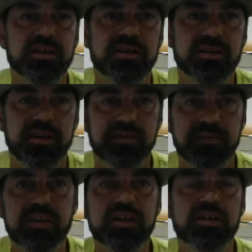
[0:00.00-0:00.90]
in their life.
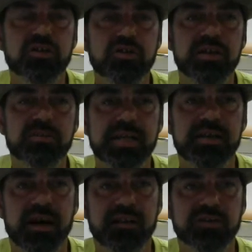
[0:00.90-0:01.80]
You need to be
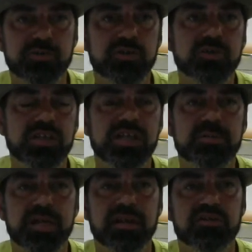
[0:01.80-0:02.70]
knowledgeable. You need
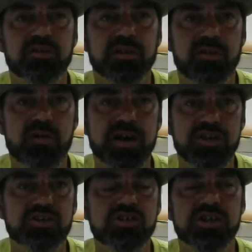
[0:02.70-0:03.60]
to be answering their
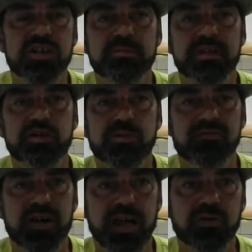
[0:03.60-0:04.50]
questions. You need to be doing
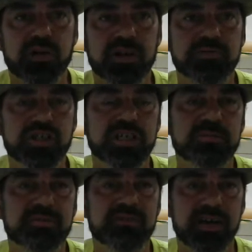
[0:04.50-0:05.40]
follow-ups. You need
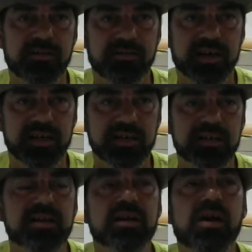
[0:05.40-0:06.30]
to be verifying.
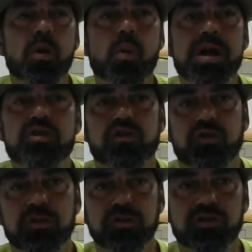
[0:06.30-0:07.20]
When your
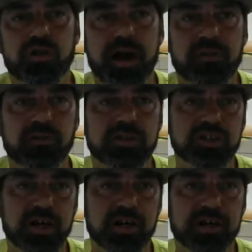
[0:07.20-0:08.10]
crews are out on a
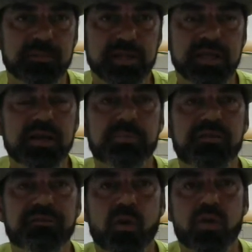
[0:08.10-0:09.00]
job,
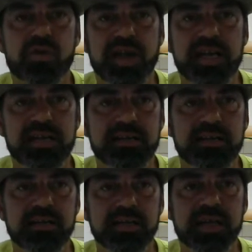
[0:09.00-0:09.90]
before they get
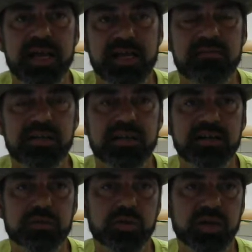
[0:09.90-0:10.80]
done and give the
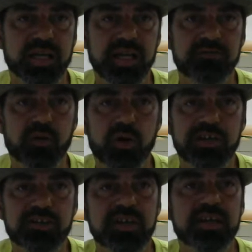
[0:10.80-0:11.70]
customer the
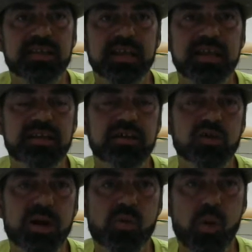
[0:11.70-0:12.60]
invoice, they need to
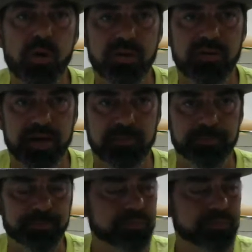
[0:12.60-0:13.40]
do a walk around.